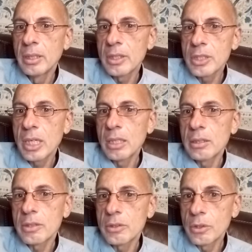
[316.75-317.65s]
the
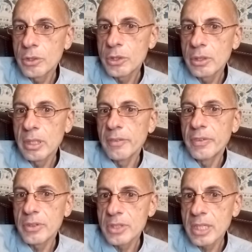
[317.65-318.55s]
child is nurtured, he
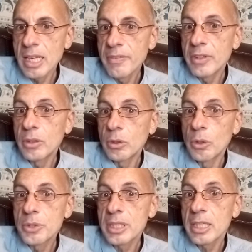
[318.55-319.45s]
feels safe, he
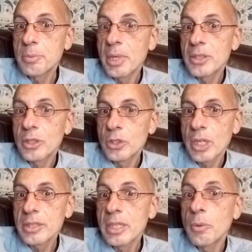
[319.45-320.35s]
grows, he has basic
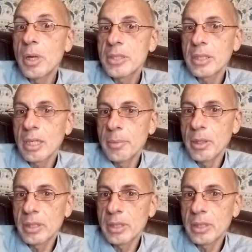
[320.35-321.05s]
trust, he wants to come out.